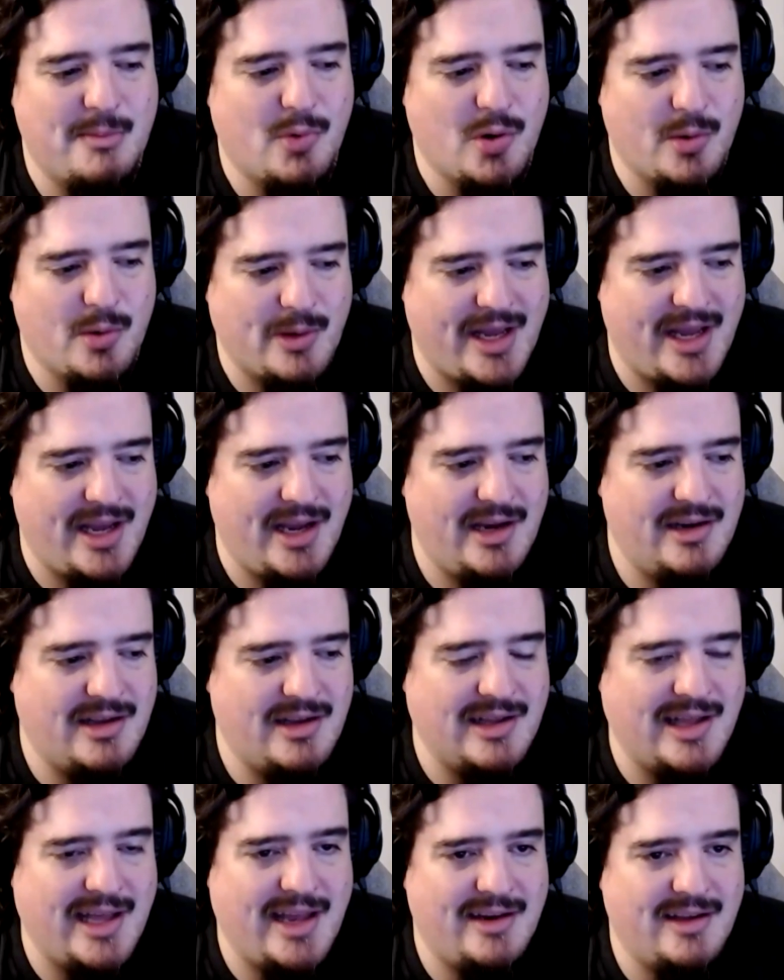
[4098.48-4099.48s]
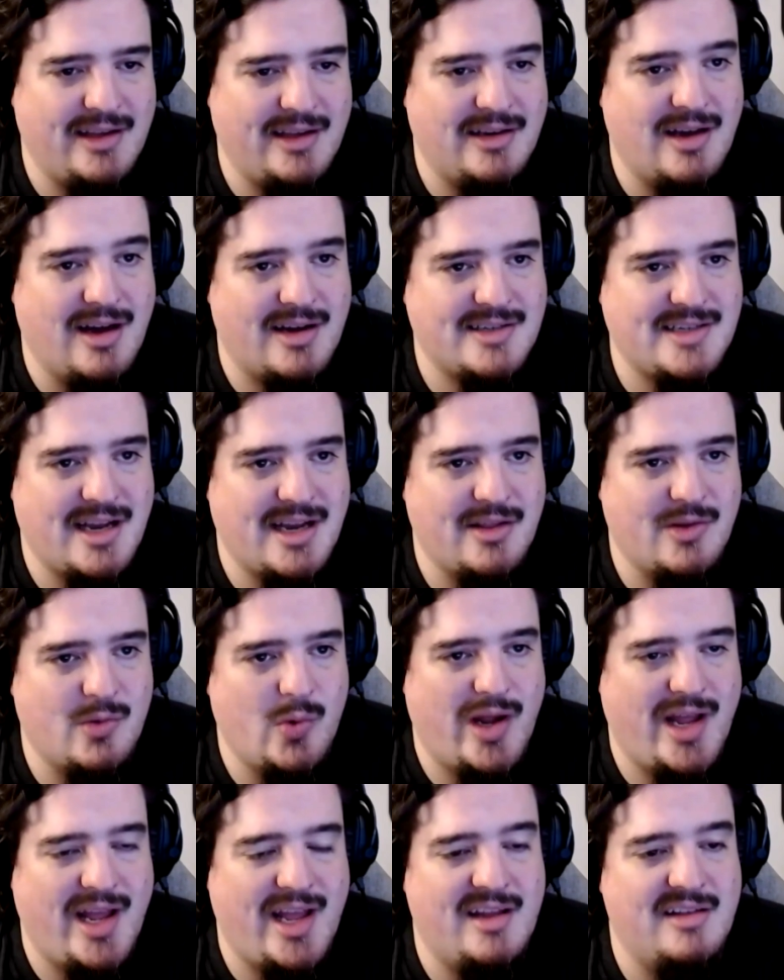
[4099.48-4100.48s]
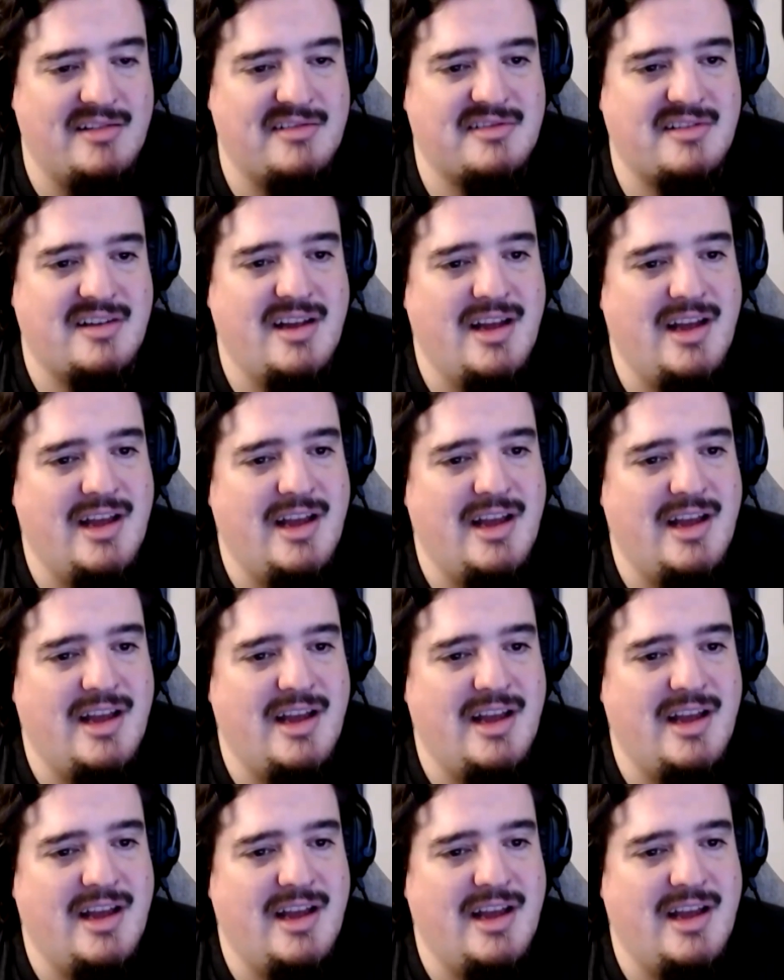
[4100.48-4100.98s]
Moiraine and Lan get knocked out of the ways